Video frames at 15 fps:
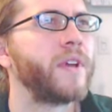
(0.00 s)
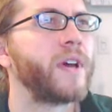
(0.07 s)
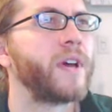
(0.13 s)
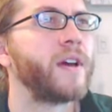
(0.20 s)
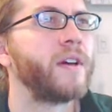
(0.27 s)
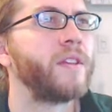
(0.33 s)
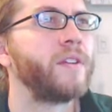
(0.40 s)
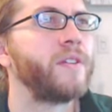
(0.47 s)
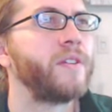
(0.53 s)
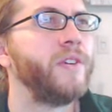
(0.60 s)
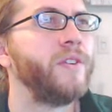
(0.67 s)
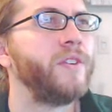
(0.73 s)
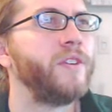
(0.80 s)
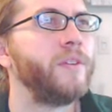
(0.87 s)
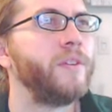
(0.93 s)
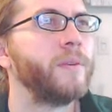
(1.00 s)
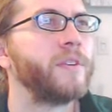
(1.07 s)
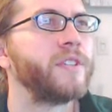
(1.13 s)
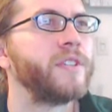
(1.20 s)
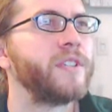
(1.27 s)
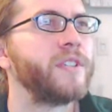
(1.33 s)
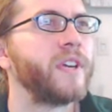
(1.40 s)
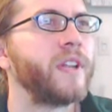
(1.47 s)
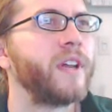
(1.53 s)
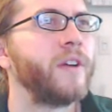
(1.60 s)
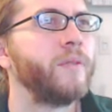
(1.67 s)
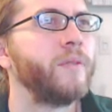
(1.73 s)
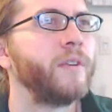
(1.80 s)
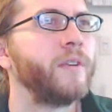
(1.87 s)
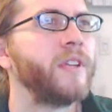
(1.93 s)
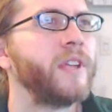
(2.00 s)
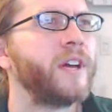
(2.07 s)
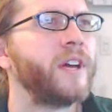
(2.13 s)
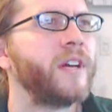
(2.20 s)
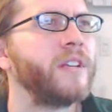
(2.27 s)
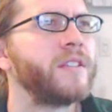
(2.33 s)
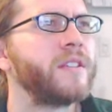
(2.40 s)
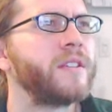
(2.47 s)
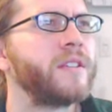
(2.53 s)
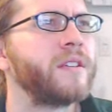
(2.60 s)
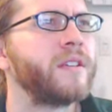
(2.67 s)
other YouTubers until I realized.